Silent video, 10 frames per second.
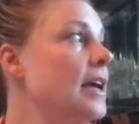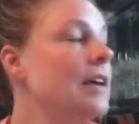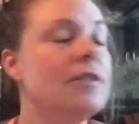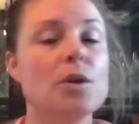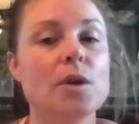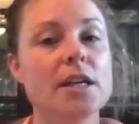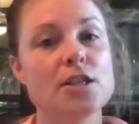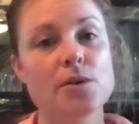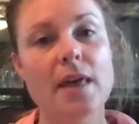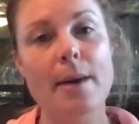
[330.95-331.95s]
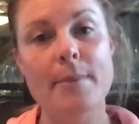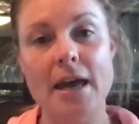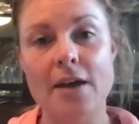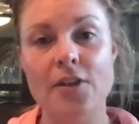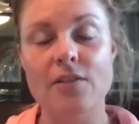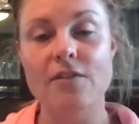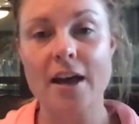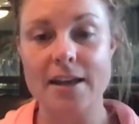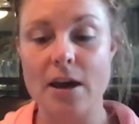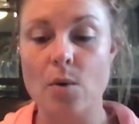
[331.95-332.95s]
If you can do that math and
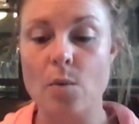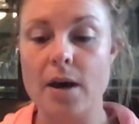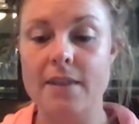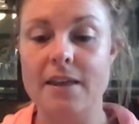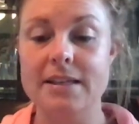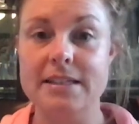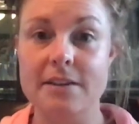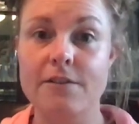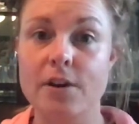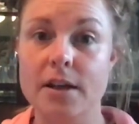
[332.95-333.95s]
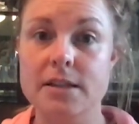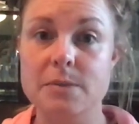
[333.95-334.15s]
find out what the difference